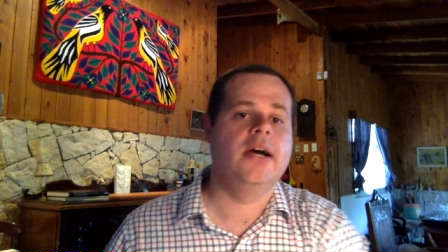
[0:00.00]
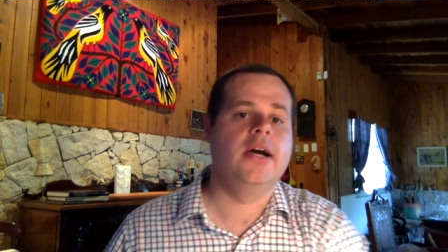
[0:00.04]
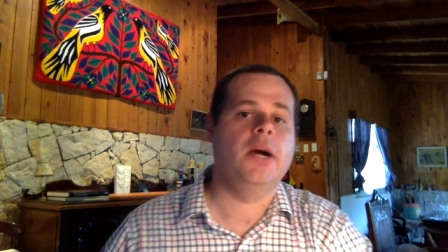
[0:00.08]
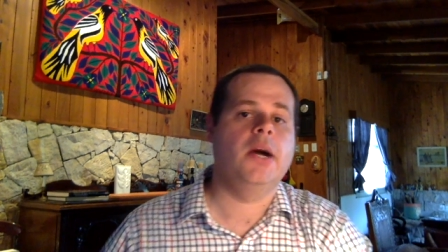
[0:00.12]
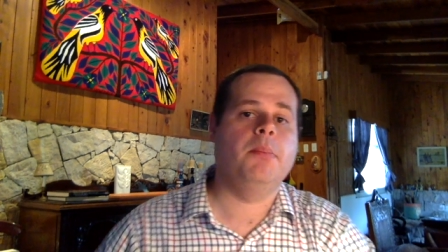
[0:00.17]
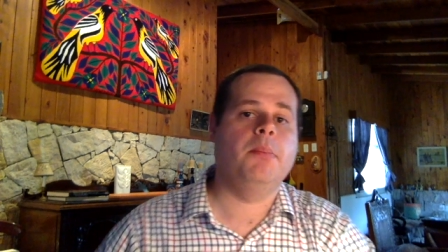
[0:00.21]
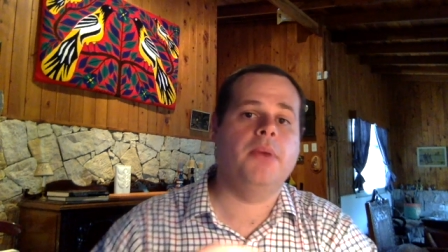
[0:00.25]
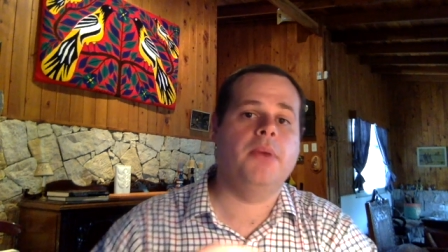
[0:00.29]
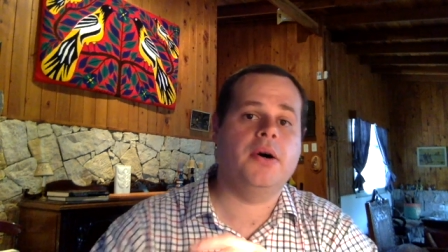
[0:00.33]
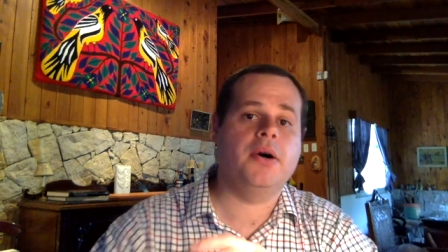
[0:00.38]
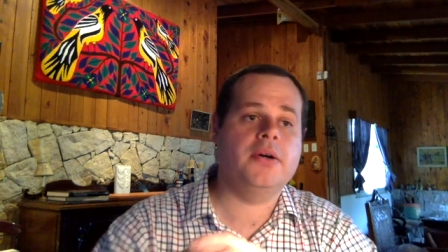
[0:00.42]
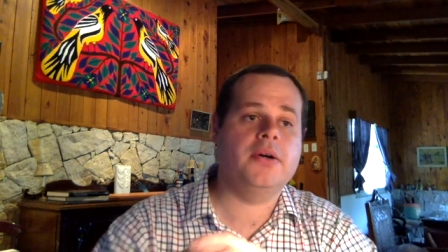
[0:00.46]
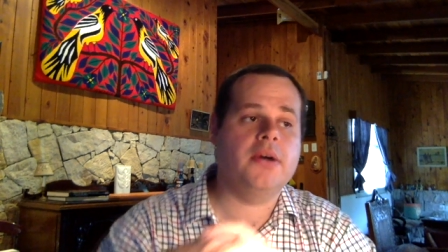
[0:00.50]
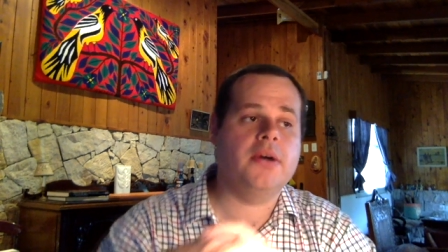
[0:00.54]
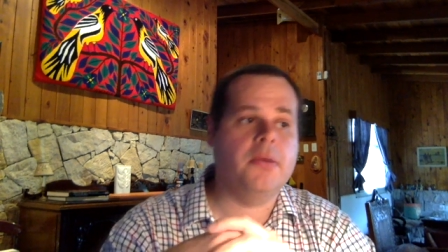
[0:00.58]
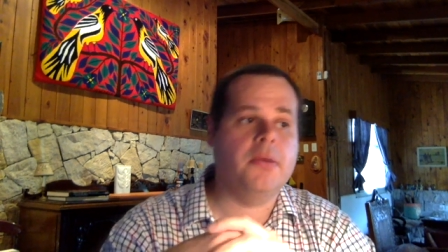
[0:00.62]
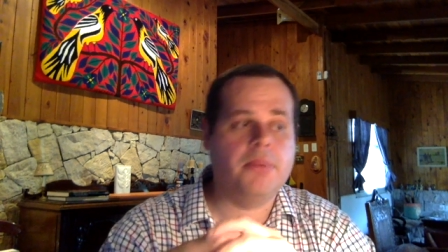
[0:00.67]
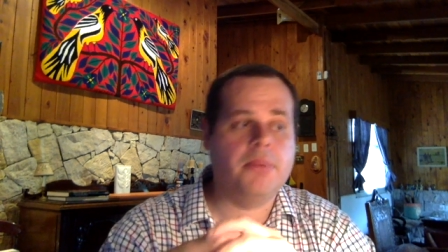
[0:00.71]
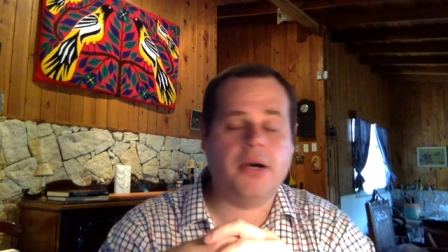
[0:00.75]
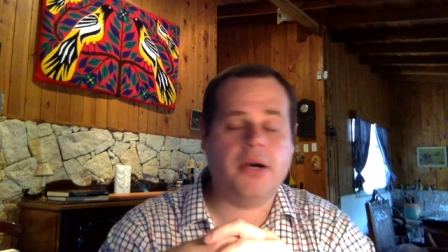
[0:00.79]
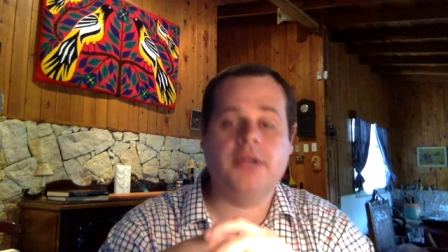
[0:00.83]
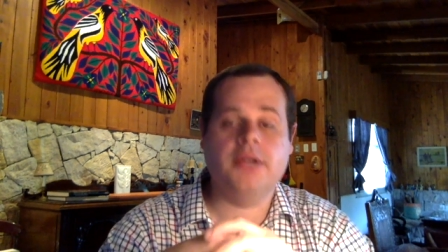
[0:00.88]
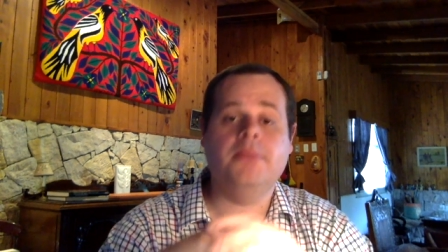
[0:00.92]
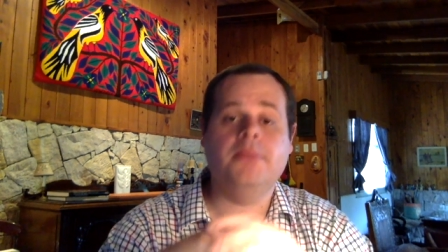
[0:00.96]

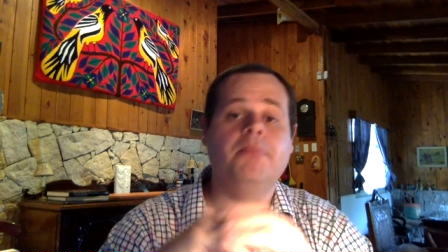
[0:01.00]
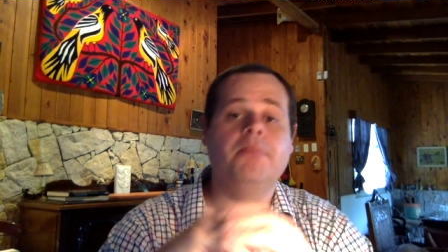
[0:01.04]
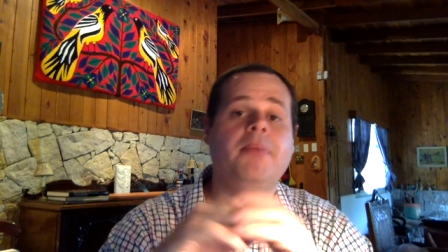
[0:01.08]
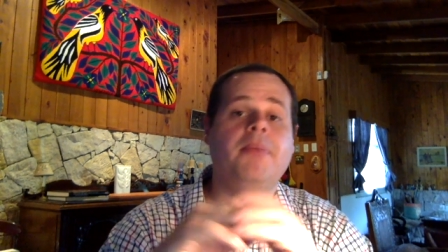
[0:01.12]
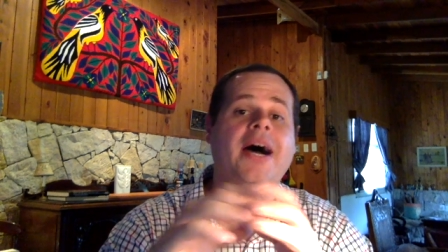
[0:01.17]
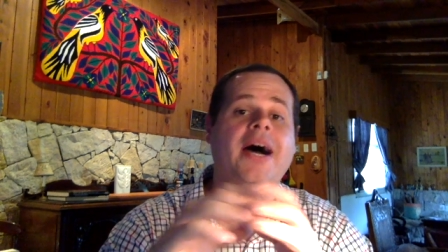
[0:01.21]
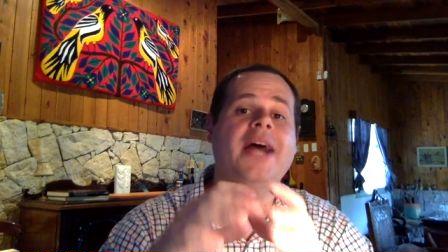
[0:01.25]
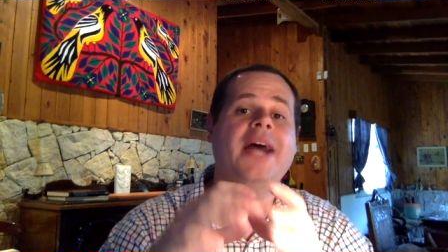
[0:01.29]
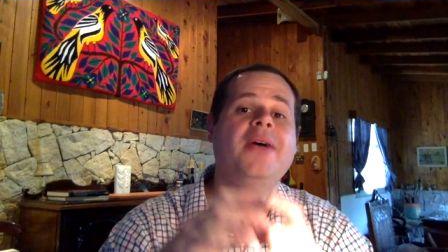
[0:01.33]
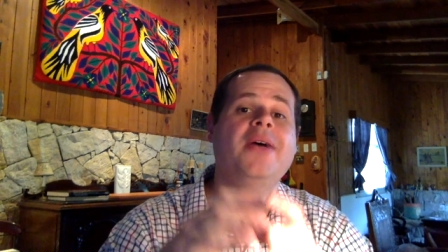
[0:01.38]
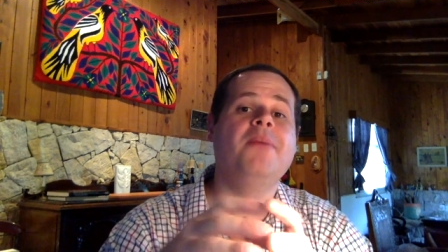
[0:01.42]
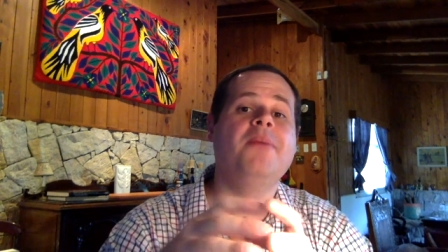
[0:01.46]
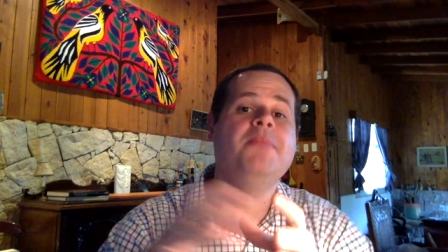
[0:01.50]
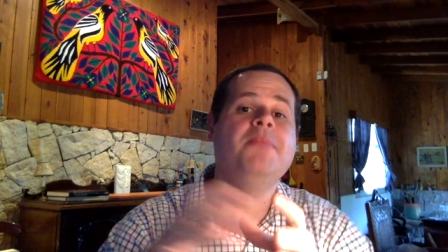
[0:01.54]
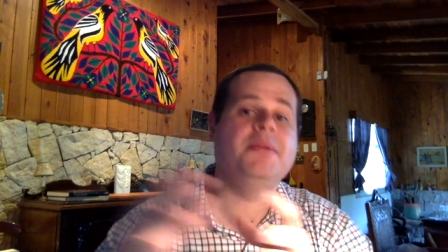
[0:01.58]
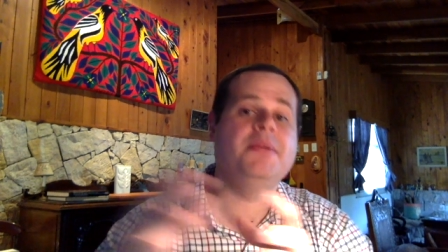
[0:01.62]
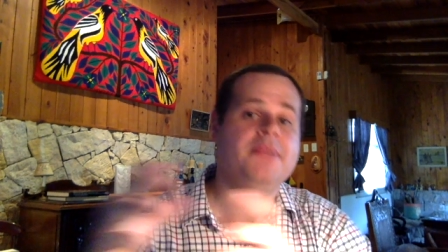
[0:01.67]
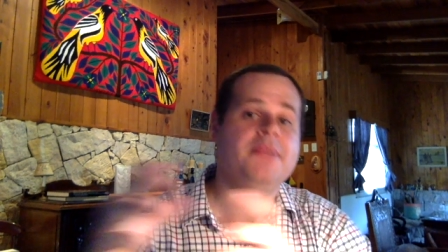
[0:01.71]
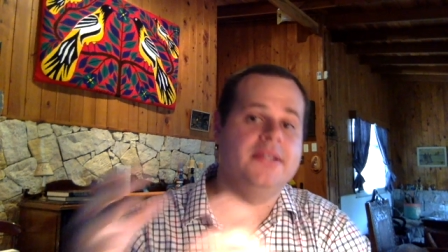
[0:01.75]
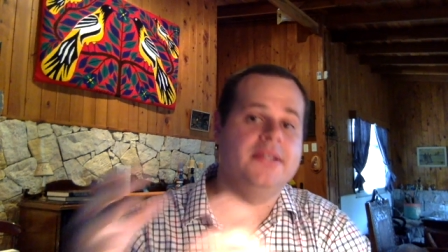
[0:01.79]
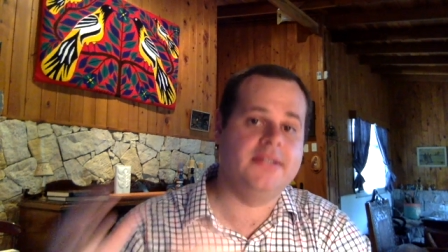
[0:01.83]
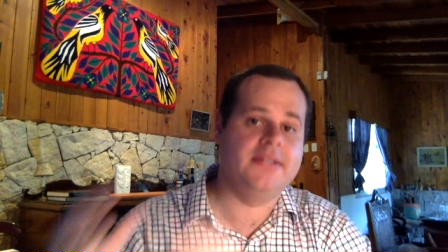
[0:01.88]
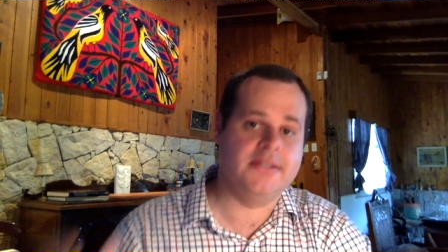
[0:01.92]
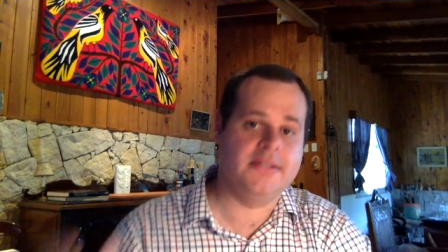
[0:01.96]
upon
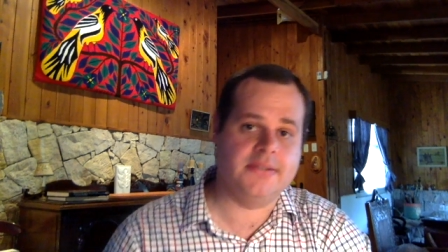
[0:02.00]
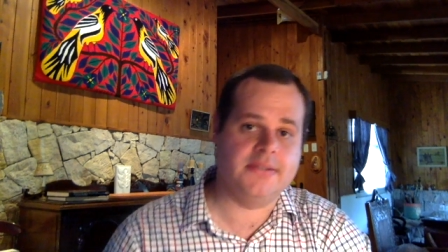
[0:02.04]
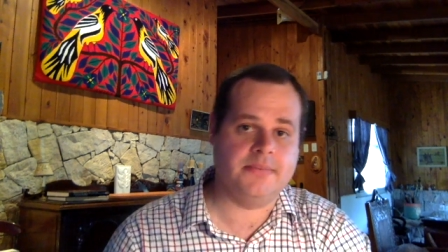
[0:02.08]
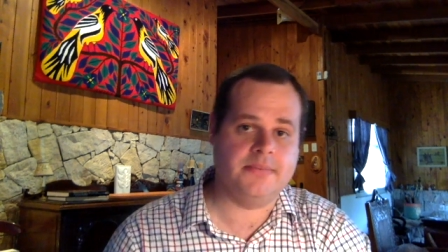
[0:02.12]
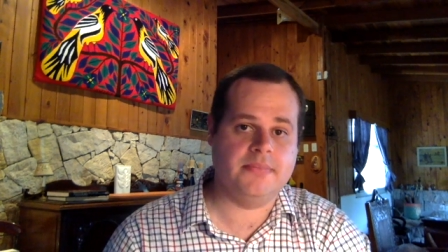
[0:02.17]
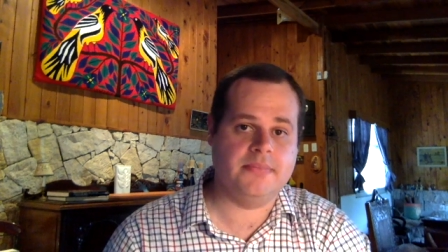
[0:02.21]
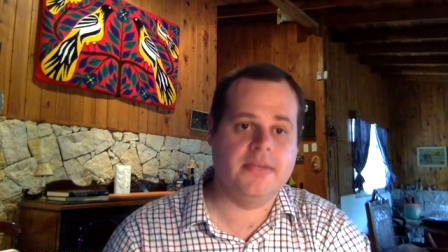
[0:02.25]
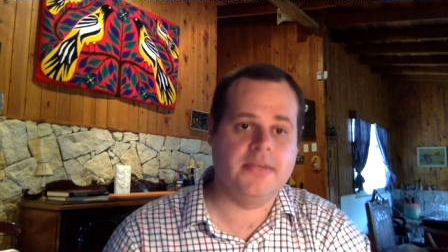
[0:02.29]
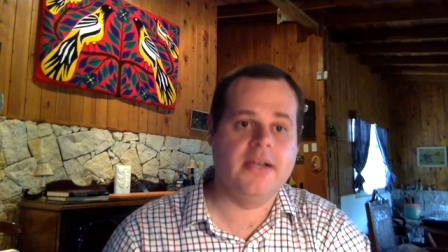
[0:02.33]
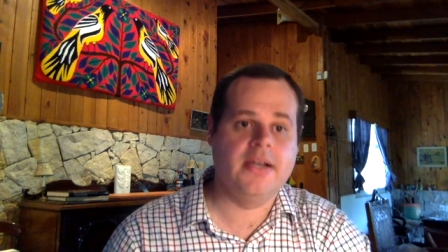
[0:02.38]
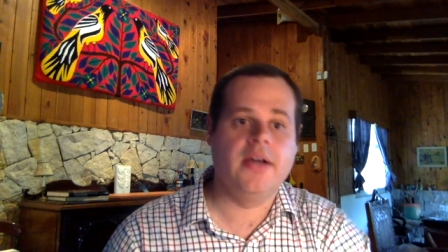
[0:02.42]
biomimetism.